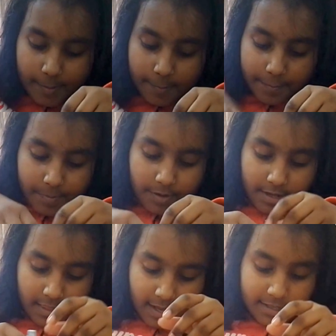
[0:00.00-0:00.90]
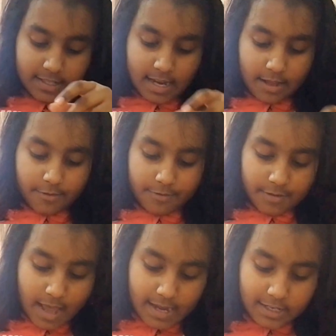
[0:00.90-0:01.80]
Okay, that's enough. And
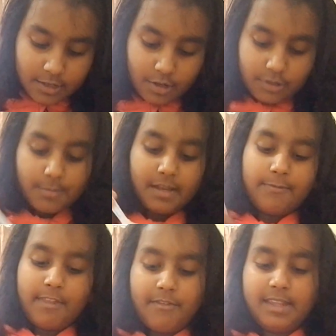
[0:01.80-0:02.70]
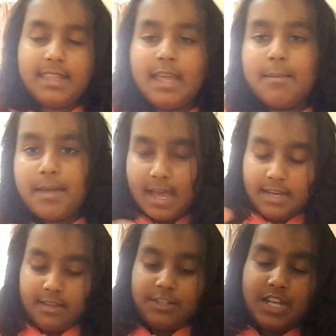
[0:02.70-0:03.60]
you can also make fluffy slime by adding
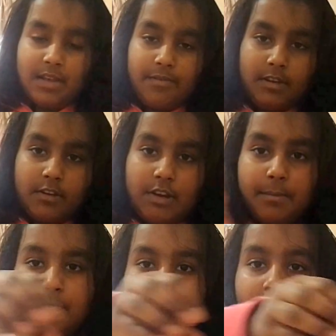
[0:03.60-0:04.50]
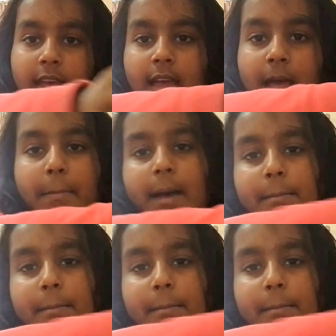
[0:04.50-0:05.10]
shaving cream. I'm not